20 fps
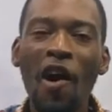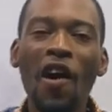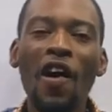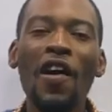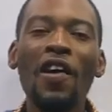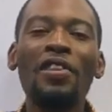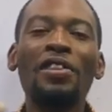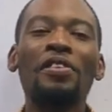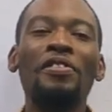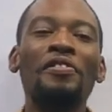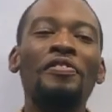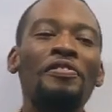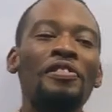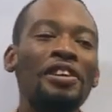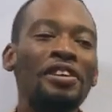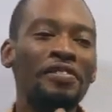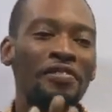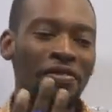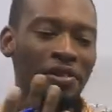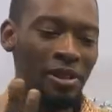all the
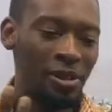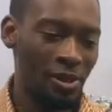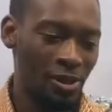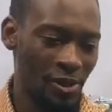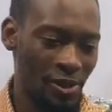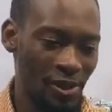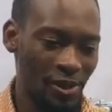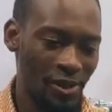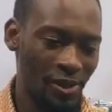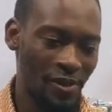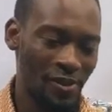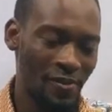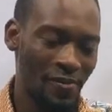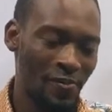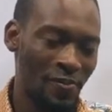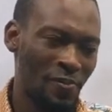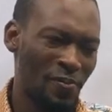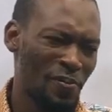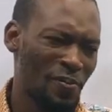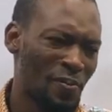free features.
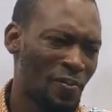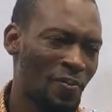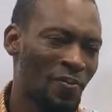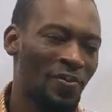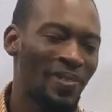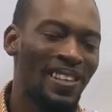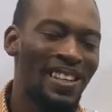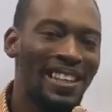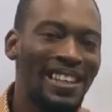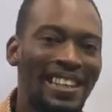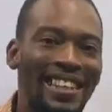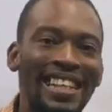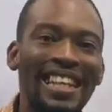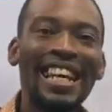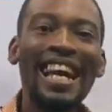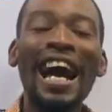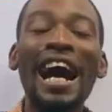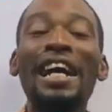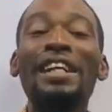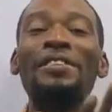
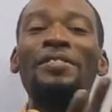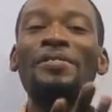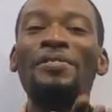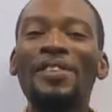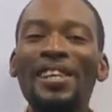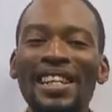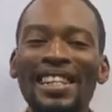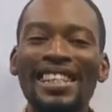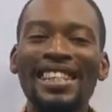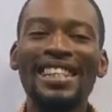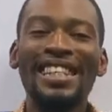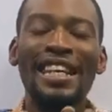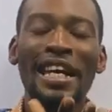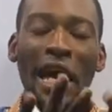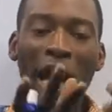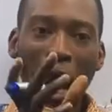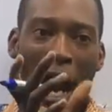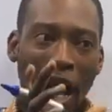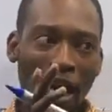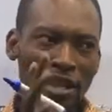Click activate
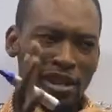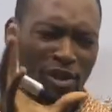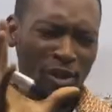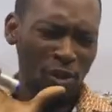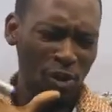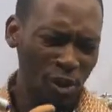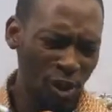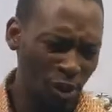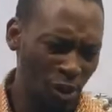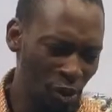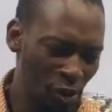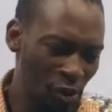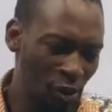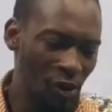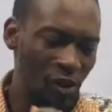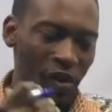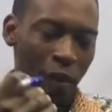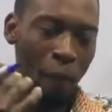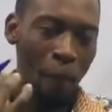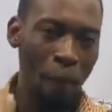and scroll
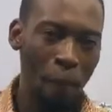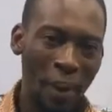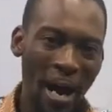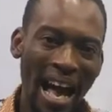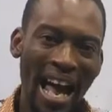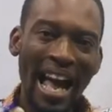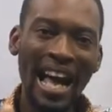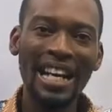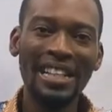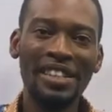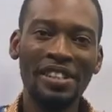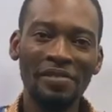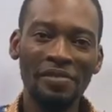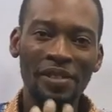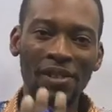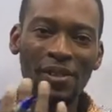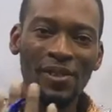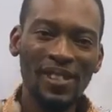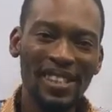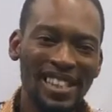to buy
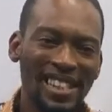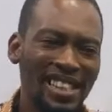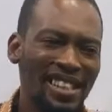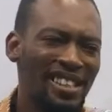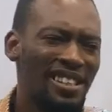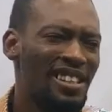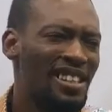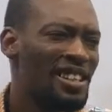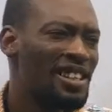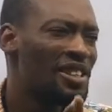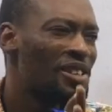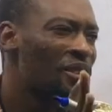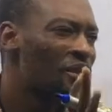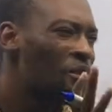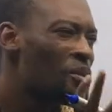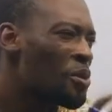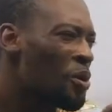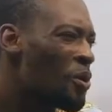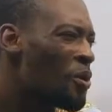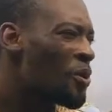activation key
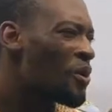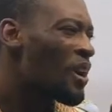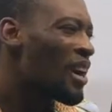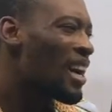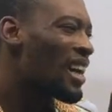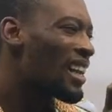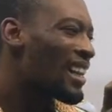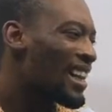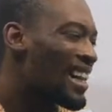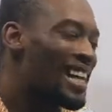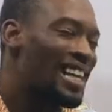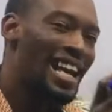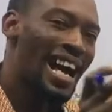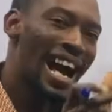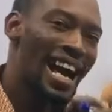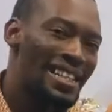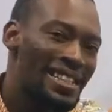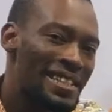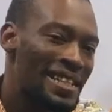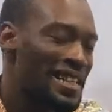to
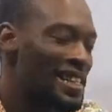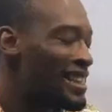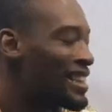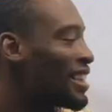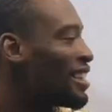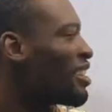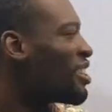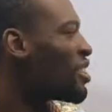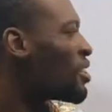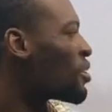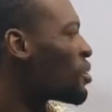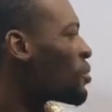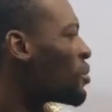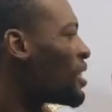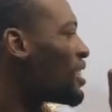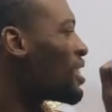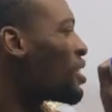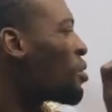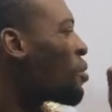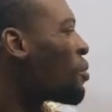get access
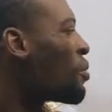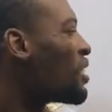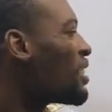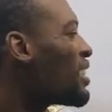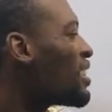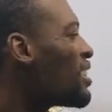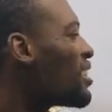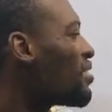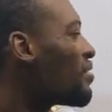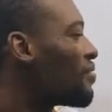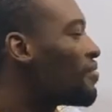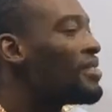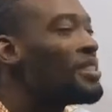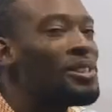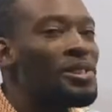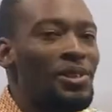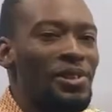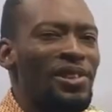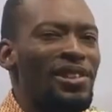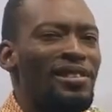to the golden
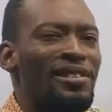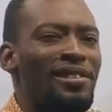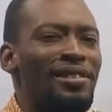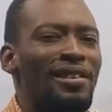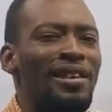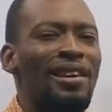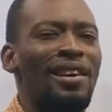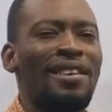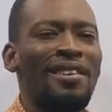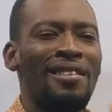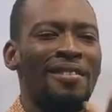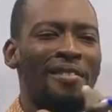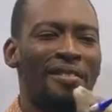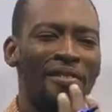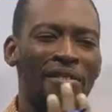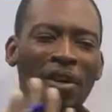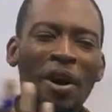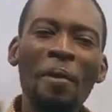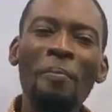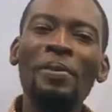features.
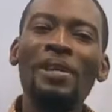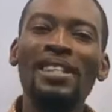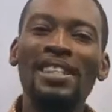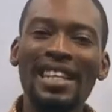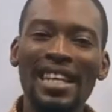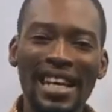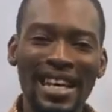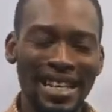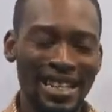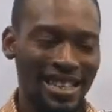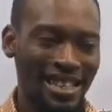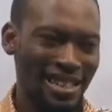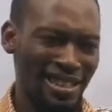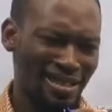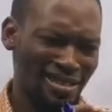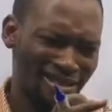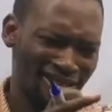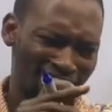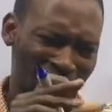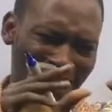Don't be scared,
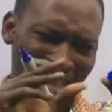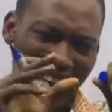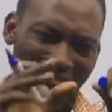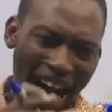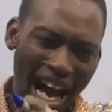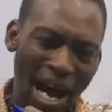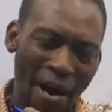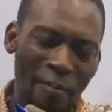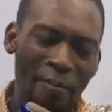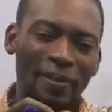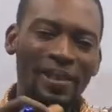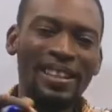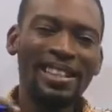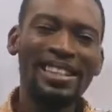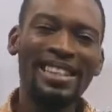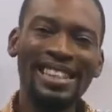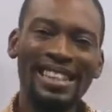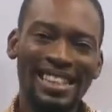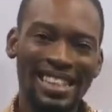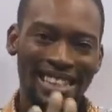the app
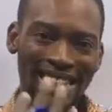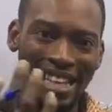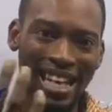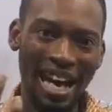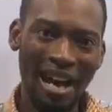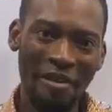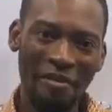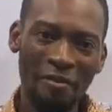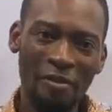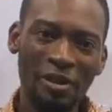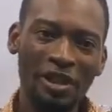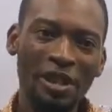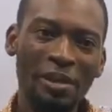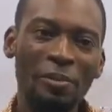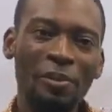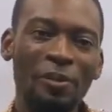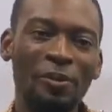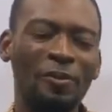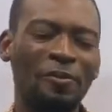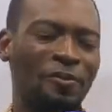is
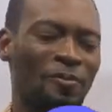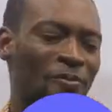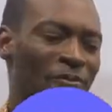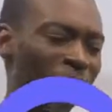affordable.